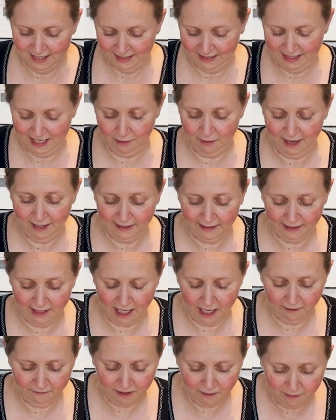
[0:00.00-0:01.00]
Now I'd
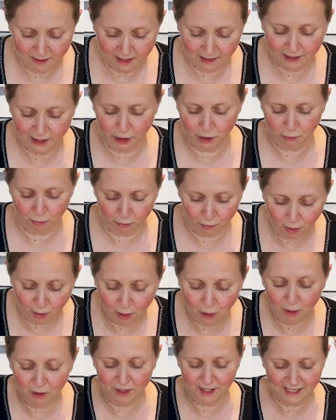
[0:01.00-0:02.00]
love to be able to just
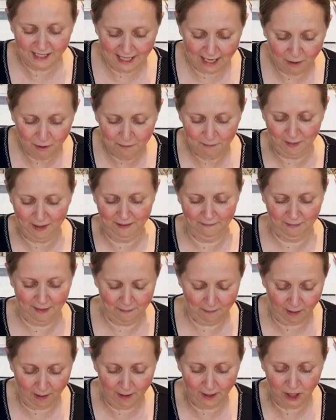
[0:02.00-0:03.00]
roll this out, but my
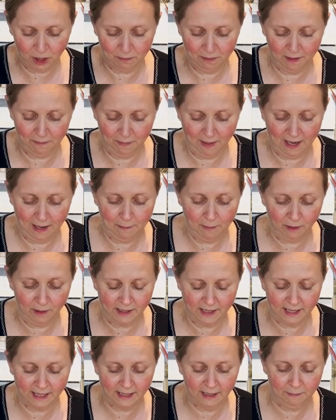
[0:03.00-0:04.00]
parchment paper
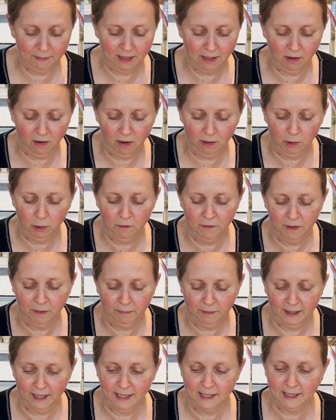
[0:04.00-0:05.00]
is slipping all over the
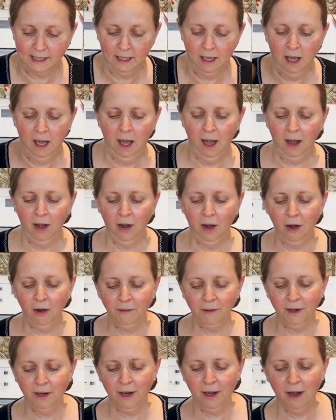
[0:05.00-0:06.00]
place.
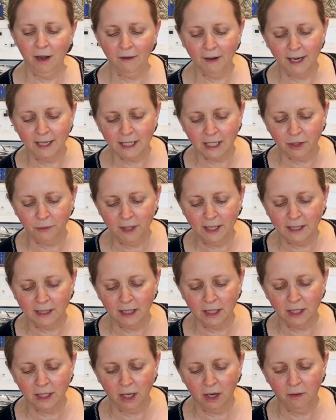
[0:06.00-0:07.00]
Oh no, and I squeezed
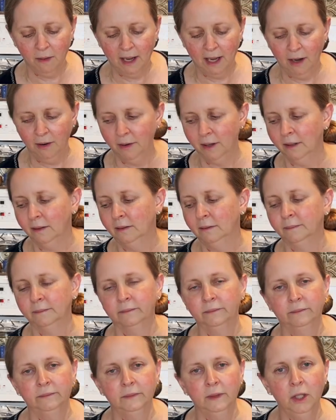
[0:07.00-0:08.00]
the dough out.
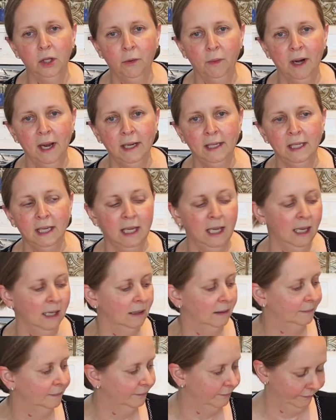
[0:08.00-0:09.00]
Look what I did.
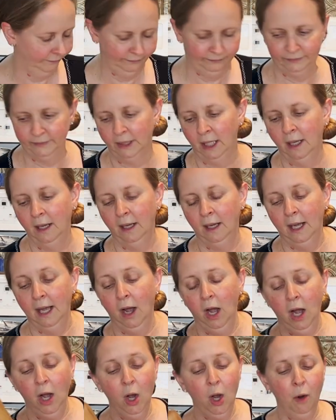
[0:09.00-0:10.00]

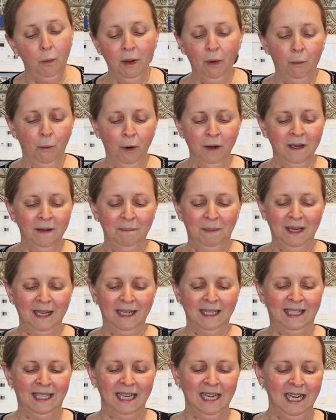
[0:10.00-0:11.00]
Oh, it wouldn't be
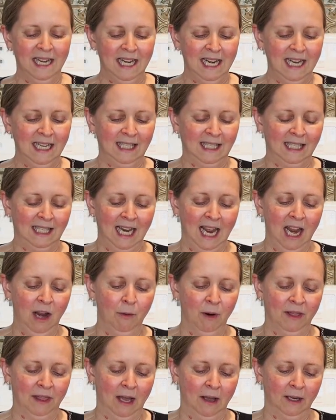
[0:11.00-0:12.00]
a Denise day
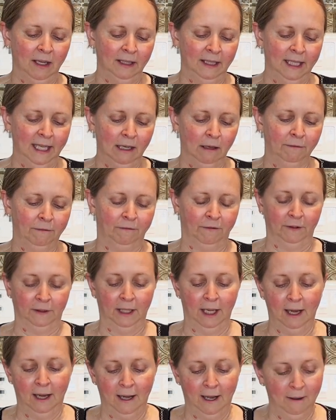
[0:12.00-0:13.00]
without a little
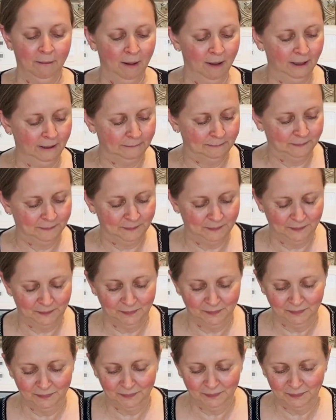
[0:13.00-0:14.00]
flub.
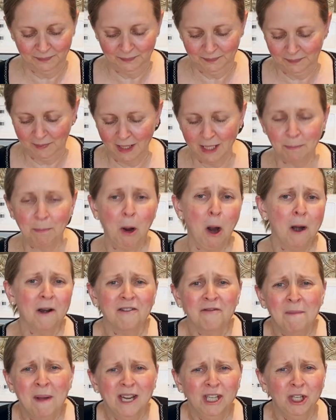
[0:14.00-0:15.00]
It's part
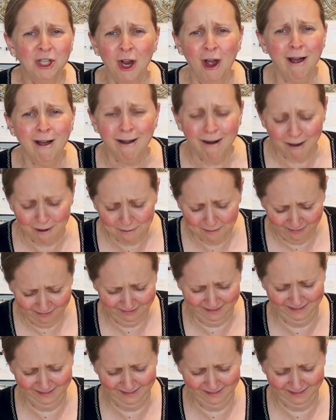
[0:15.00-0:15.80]
of my charm.